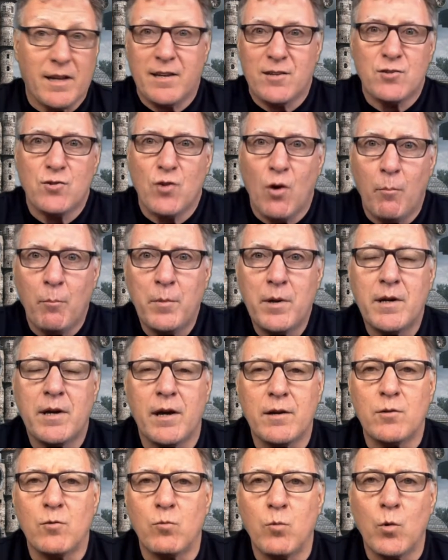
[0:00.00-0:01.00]
like a zombie
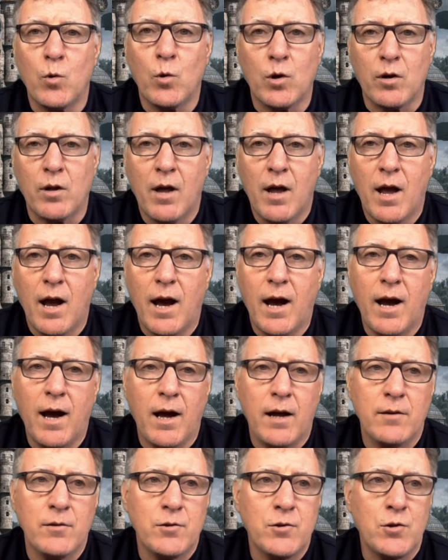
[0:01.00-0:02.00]
kind of world.
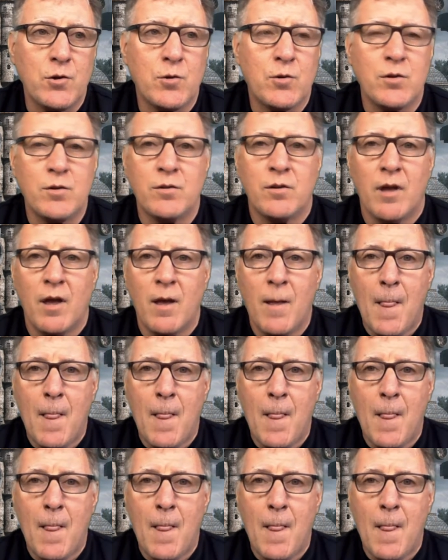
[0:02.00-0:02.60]
And you could,